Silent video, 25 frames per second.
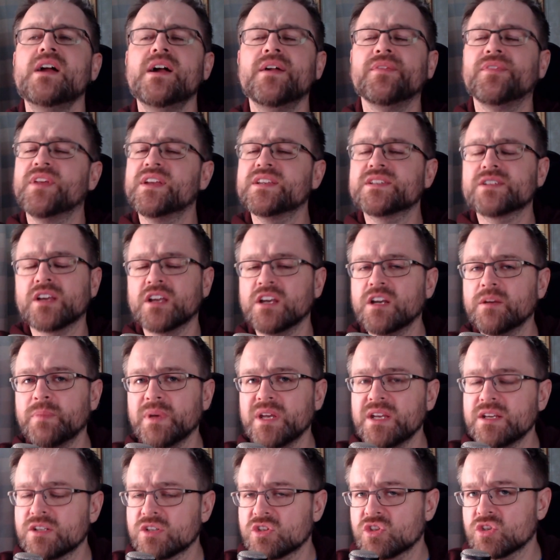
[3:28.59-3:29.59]
there's going to
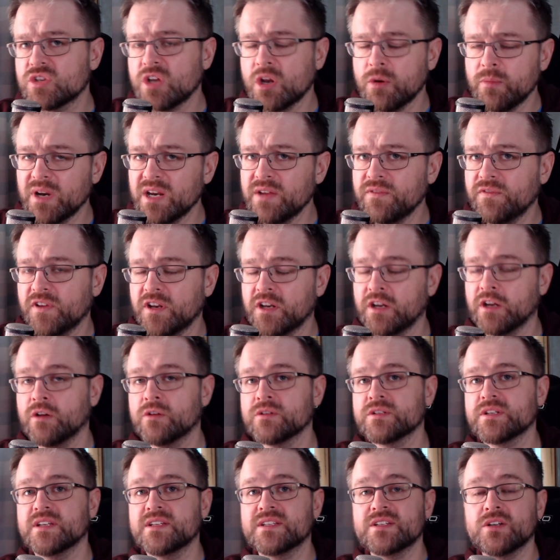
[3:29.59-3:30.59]
be so many
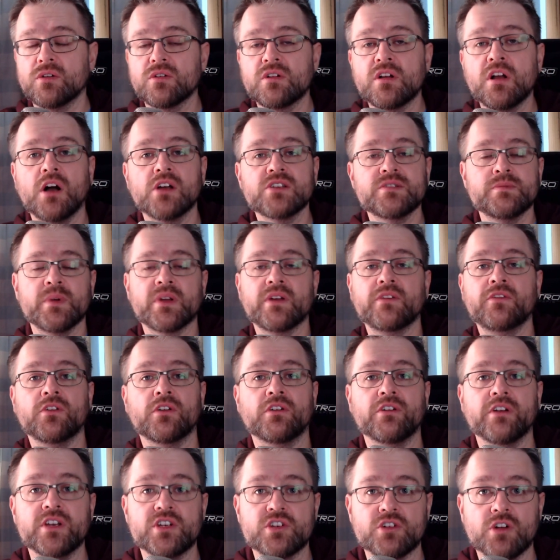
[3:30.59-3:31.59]
videos until Cosmic
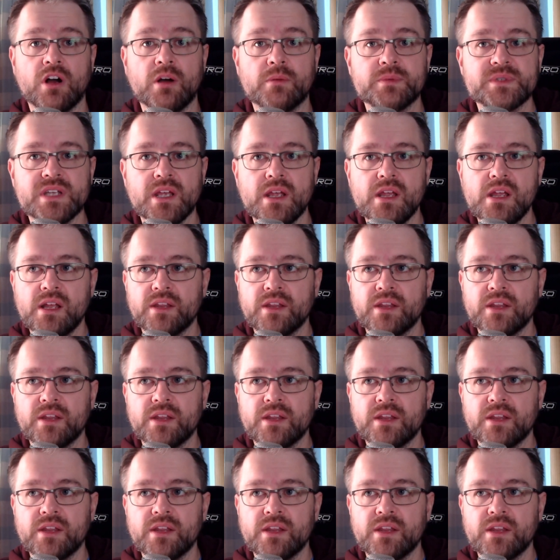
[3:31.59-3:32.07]
Fury drops